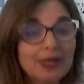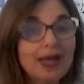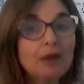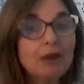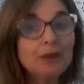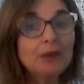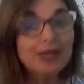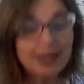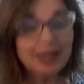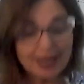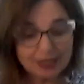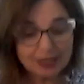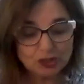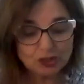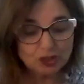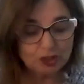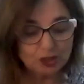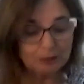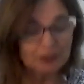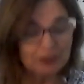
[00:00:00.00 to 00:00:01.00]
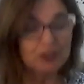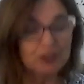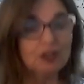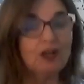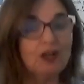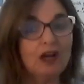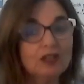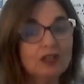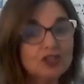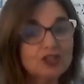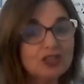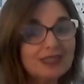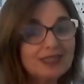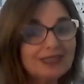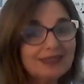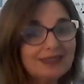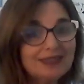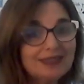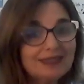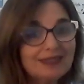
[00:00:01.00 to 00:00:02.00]
our relationships to
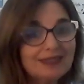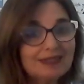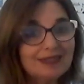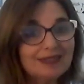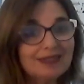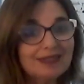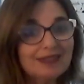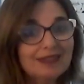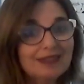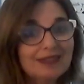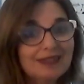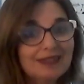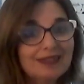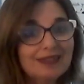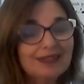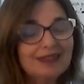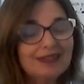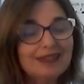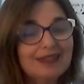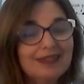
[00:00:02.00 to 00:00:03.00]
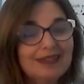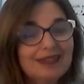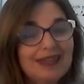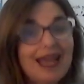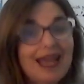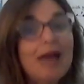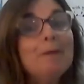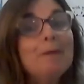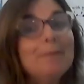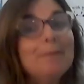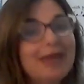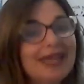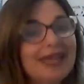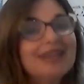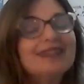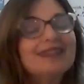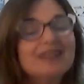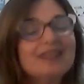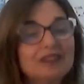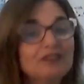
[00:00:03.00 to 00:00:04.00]
consciousness and
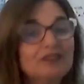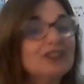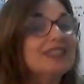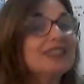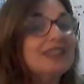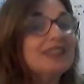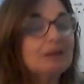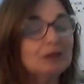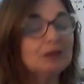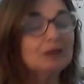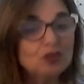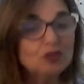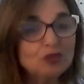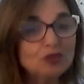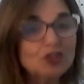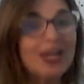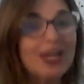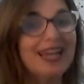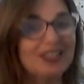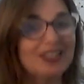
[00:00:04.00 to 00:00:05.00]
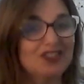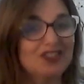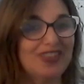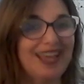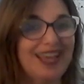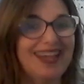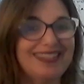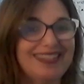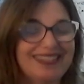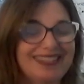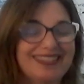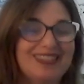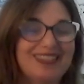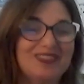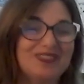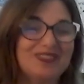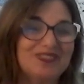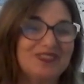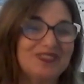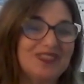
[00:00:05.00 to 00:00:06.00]
make a difference and change that?
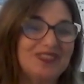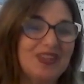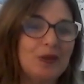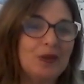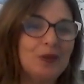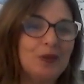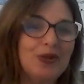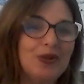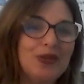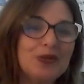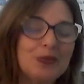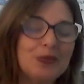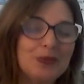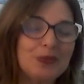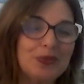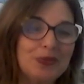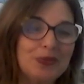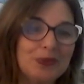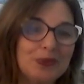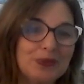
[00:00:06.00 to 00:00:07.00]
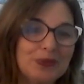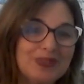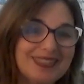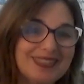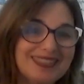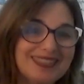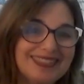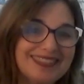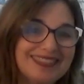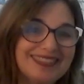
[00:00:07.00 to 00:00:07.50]
What are your thoughts?